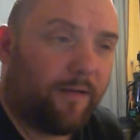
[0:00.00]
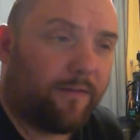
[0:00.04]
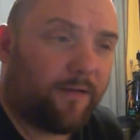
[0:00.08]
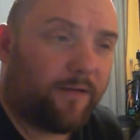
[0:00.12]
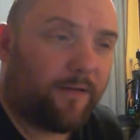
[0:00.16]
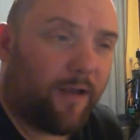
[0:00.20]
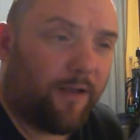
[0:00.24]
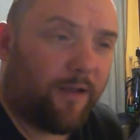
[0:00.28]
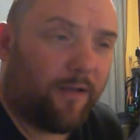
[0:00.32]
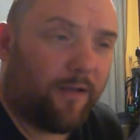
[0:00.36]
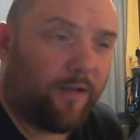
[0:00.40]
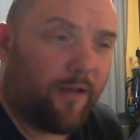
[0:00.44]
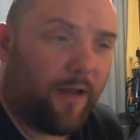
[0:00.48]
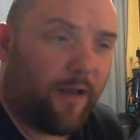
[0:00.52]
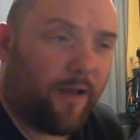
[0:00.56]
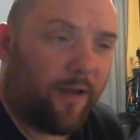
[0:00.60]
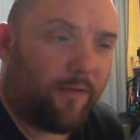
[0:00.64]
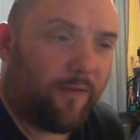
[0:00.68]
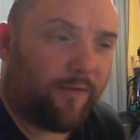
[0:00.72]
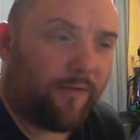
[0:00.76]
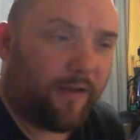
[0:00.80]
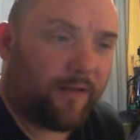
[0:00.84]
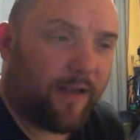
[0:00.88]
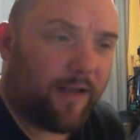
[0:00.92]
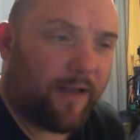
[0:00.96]

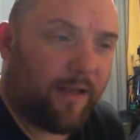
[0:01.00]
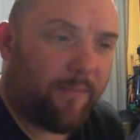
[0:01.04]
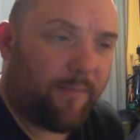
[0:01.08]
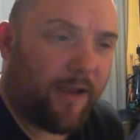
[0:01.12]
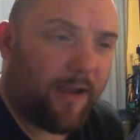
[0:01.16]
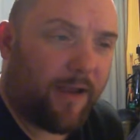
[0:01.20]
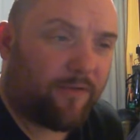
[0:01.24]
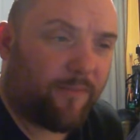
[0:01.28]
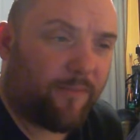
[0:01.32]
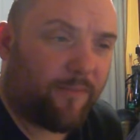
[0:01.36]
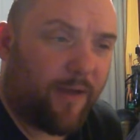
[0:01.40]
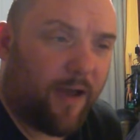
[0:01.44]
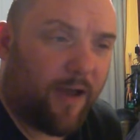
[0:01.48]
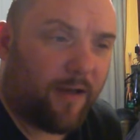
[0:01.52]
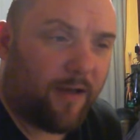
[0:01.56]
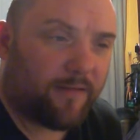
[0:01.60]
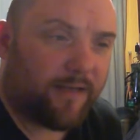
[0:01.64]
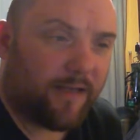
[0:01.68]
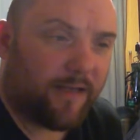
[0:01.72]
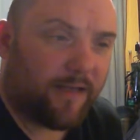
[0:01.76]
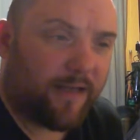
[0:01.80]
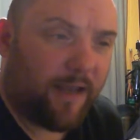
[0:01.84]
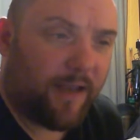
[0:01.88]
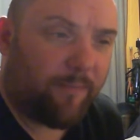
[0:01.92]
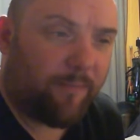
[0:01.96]
I read that. Major Mark
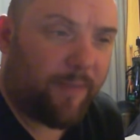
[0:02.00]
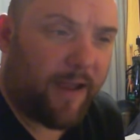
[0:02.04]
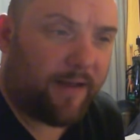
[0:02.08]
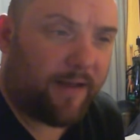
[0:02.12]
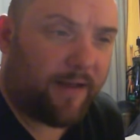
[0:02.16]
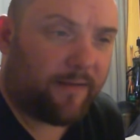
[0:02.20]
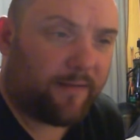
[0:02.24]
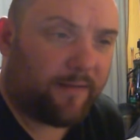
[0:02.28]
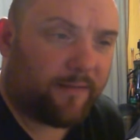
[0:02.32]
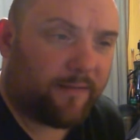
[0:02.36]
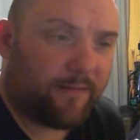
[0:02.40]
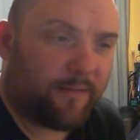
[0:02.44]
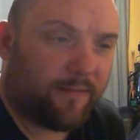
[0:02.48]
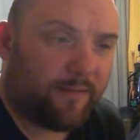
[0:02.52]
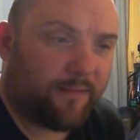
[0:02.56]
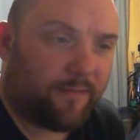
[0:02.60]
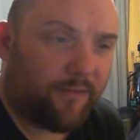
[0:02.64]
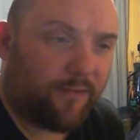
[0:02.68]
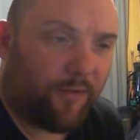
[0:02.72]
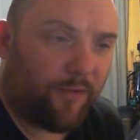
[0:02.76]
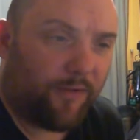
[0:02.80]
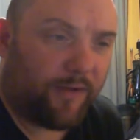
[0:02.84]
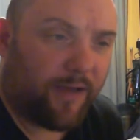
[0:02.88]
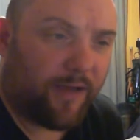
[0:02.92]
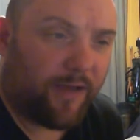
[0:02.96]
said, they banned
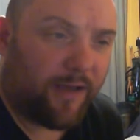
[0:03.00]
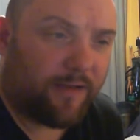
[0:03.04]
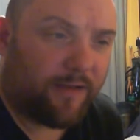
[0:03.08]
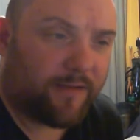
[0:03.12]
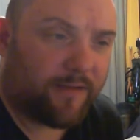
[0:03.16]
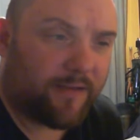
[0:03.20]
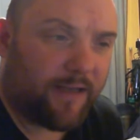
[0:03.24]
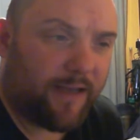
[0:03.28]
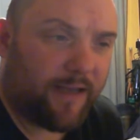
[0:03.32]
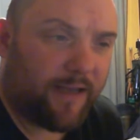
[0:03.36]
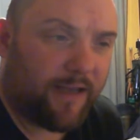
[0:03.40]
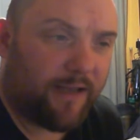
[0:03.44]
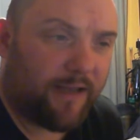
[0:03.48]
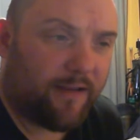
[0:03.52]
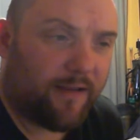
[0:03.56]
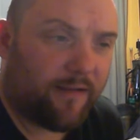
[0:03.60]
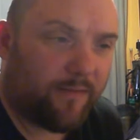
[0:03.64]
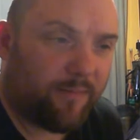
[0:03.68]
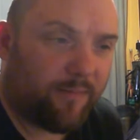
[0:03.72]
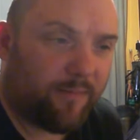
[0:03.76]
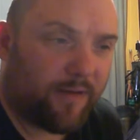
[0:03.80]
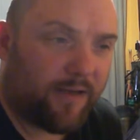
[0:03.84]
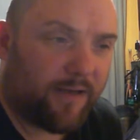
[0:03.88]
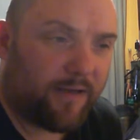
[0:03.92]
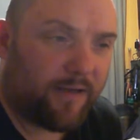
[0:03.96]
toy guns here.
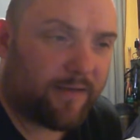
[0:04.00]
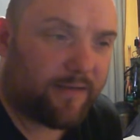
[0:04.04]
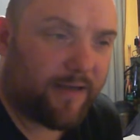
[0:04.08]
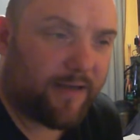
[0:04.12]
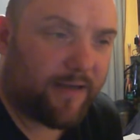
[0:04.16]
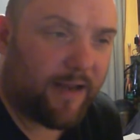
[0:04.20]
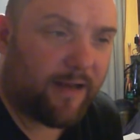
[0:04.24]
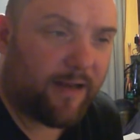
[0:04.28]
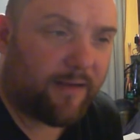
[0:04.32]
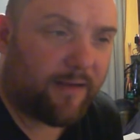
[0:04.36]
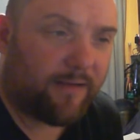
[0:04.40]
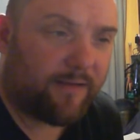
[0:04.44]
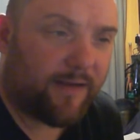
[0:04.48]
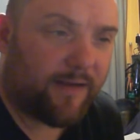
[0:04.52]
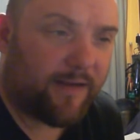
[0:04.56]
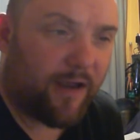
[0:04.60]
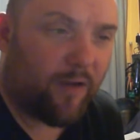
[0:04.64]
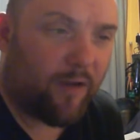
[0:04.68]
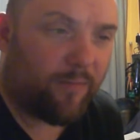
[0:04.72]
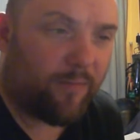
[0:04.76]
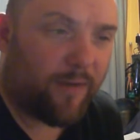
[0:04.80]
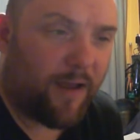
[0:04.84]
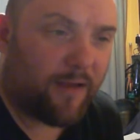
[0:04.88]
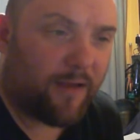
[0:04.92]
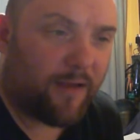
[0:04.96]
The police said
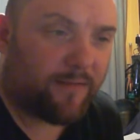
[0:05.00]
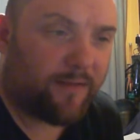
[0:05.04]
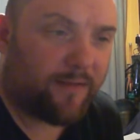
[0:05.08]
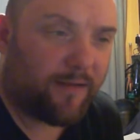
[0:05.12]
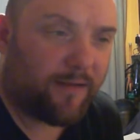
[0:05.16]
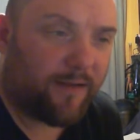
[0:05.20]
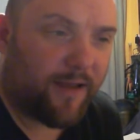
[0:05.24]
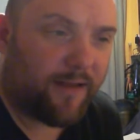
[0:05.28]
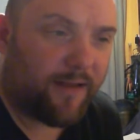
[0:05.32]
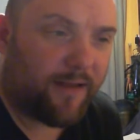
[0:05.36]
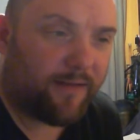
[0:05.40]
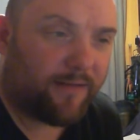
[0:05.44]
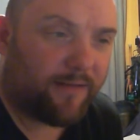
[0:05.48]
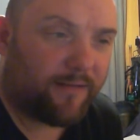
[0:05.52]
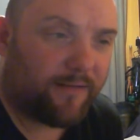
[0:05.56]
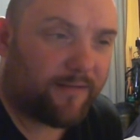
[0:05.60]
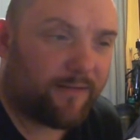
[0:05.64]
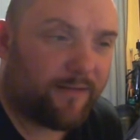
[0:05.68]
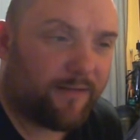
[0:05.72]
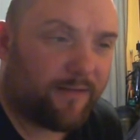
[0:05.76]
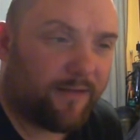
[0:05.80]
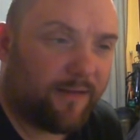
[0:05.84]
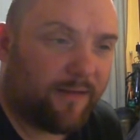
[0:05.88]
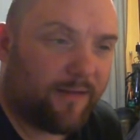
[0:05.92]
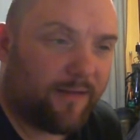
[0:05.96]
gel blaster
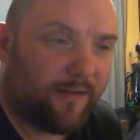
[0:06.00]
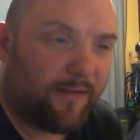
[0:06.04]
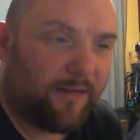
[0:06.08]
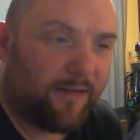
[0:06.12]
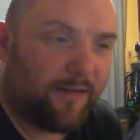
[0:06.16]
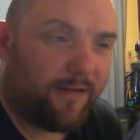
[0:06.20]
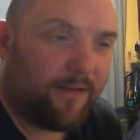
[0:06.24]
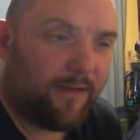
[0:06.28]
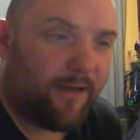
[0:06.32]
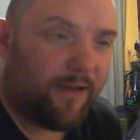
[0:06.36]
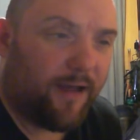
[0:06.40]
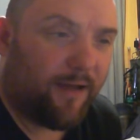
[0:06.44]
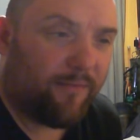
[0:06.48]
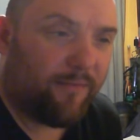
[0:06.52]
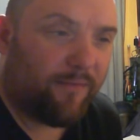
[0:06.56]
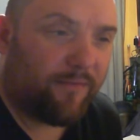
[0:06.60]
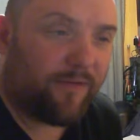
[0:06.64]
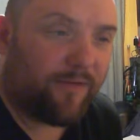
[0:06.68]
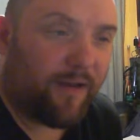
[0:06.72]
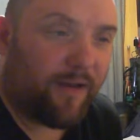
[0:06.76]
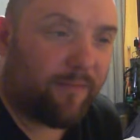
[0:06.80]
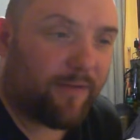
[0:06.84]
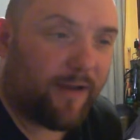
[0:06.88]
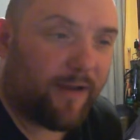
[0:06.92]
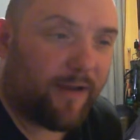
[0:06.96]
guns
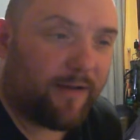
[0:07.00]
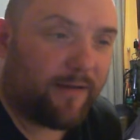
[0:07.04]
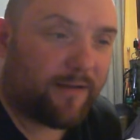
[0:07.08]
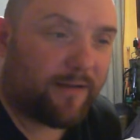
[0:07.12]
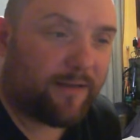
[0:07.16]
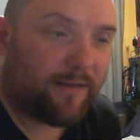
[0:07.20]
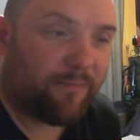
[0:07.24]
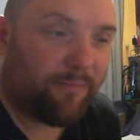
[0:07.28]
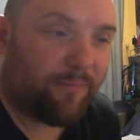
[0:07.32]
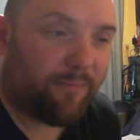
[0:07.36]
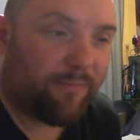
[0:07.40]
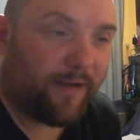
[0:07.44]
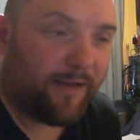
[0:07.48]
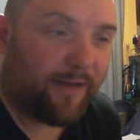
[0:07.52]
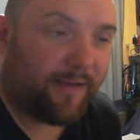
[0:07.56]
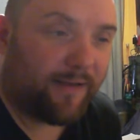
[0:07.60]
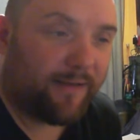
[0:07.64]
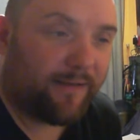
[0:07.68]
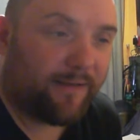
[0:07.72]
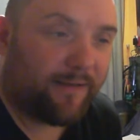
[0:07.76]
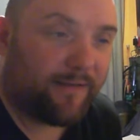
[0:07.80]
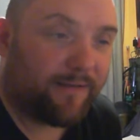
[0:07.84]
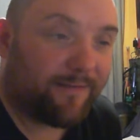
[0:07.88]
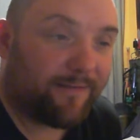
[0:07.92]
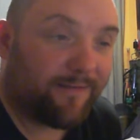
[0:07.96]
with an upgraded
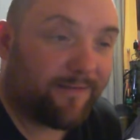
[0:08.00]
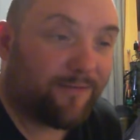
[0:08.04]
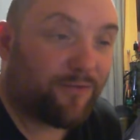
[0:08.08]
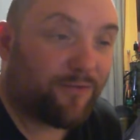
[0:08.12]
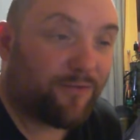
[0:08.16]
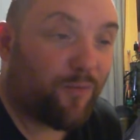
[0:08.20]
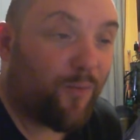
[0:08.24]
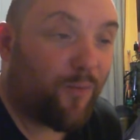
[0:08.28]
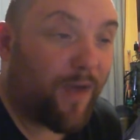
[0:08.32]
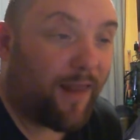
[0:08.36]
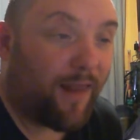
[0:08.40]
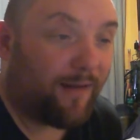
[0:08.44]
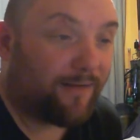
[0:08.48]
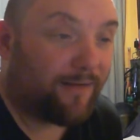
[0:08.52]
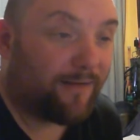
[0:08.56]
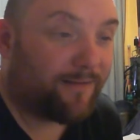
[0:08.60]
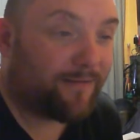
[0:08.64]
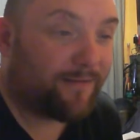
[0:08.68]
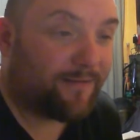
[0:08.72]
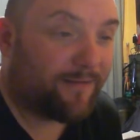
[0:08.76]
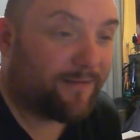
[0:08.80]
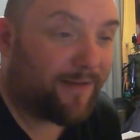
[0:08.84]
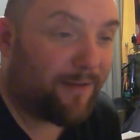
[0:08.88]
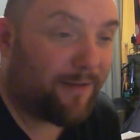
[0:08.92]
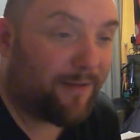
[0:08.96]
spring because of
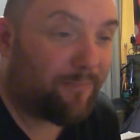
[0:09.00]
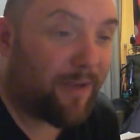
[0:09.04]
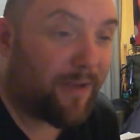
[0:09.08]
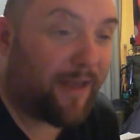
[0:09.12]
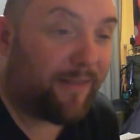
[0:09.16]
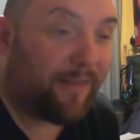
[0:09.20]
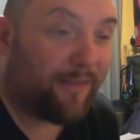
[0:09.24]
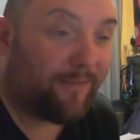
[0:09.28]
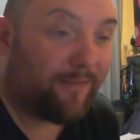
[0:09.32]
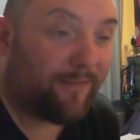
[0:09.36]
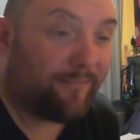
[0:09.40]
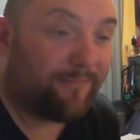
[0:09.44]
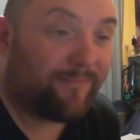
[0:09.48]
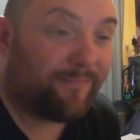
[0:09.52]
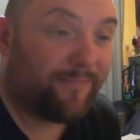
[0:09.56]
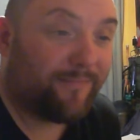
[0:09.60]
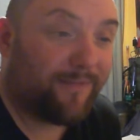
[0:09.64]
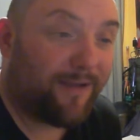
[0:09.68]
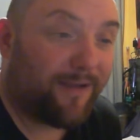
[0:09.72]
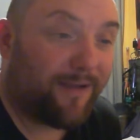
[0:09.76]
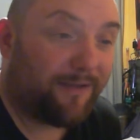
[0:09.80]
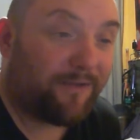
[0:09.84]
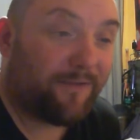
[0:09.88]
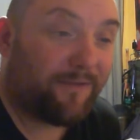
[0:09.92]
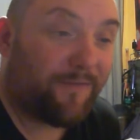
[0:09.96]
welt, and they banned them
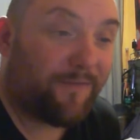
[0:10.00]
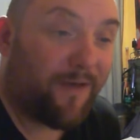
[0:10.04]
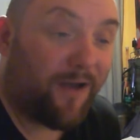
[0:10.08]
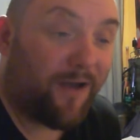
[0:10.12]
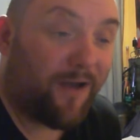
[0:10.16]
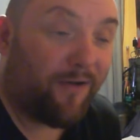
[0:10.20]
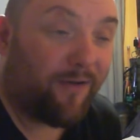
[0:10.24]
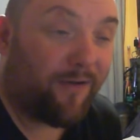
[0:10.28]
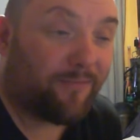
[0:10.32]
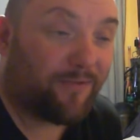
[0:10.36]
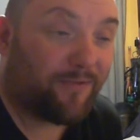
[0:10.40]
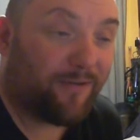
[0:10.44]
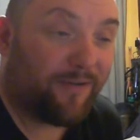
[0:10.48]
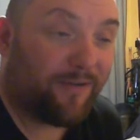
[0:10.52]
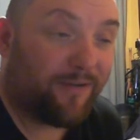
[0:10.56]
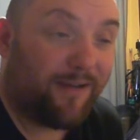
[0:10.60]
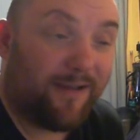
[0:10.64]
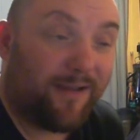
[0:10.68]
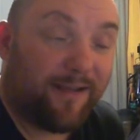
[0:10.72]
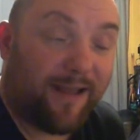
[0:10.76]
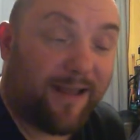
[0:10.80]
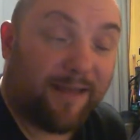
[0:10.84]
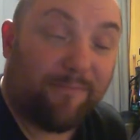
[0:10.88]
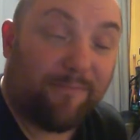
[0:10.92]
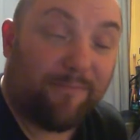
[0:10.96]
under firearms law.
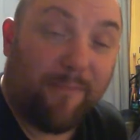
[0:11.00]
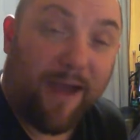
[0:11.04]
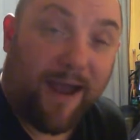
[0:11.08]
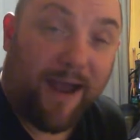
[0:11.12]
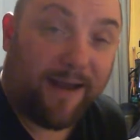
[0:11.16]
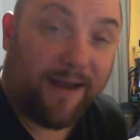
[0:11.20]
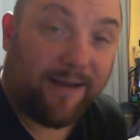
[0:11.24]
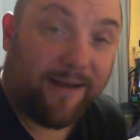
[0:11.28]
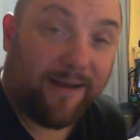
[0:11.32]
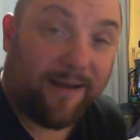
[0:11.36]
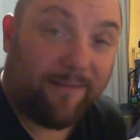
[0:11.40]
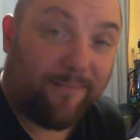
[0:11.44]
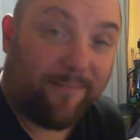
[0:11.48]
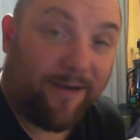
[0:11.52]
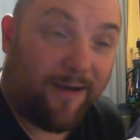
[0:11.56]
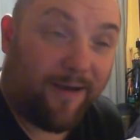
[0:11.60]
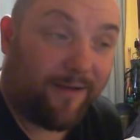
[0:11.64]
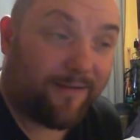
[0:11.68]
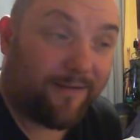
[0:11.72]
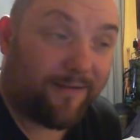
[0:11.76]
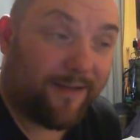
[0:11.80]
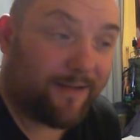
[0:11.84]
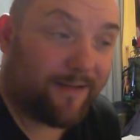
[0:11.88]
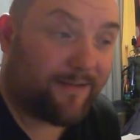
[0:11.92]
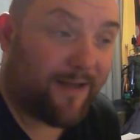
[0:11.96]
That's mad, isn't it,
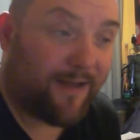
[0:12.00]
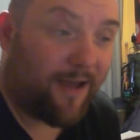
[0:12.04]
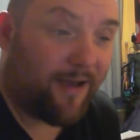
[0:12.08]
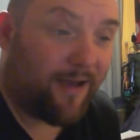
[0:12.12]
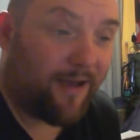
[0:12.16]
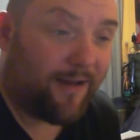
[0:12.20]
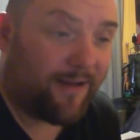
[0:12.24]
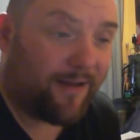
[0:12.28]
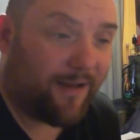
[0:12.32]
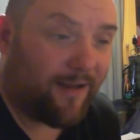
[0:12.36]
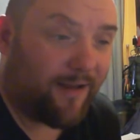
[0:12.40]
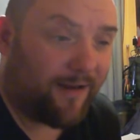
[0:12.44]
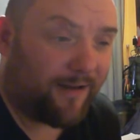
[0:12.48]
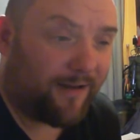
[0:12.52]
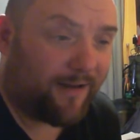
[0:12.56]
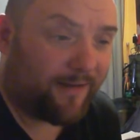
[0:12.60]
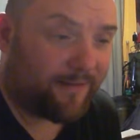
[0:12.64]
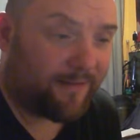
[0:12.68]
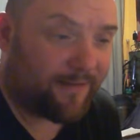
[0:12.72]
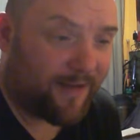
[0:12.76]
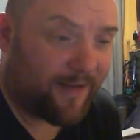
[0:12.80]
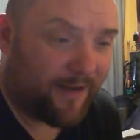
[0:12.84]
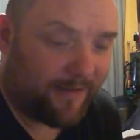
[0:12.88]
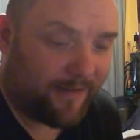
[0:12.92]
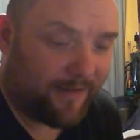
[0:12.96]
Mark? That's utterly, utterly
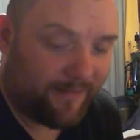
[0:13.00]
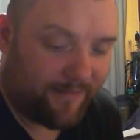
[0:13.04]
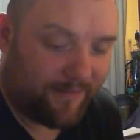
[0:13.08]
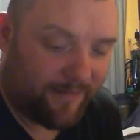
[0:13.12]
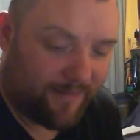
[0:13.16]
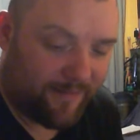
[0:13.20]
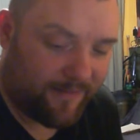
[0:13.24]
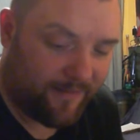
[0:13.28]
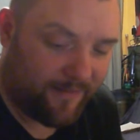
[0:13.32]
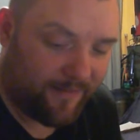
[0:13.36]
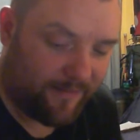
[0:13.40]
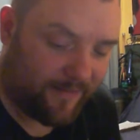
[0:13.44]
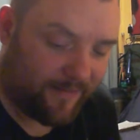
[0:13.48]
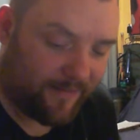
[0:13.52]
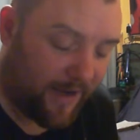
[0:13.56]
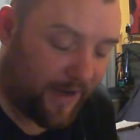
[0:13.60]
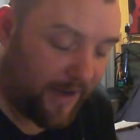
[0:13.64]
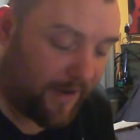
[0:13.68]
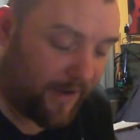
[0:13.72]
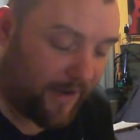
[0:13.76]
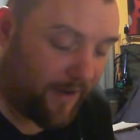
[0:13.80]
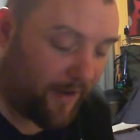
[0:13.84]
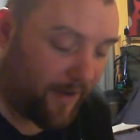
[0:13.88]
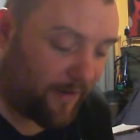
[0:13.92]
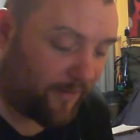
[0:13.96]
insane.
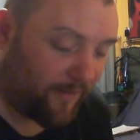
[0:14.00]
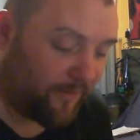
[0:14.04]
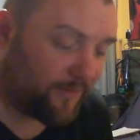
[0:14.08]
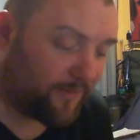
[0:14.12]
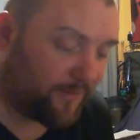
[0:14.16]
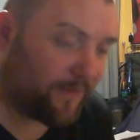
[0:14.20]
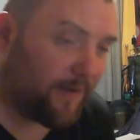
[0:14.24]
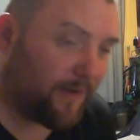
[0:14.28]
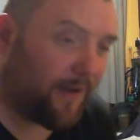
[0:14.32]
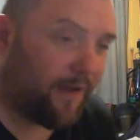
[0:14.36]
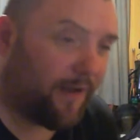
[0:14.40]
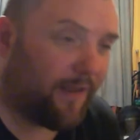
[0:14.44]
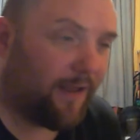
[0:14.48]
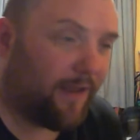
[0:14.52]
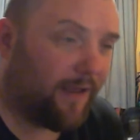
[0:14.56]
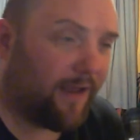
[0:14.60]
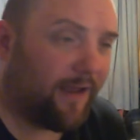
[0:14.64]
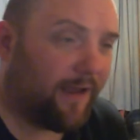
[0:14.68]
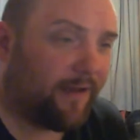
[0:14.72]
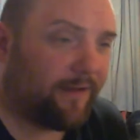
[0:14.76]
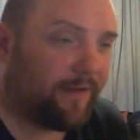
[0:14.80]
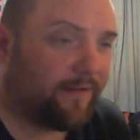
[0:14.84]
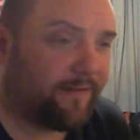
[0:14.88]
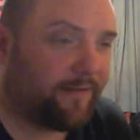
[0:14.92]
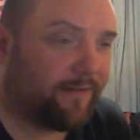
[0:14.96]
Yeah, our laws are like that.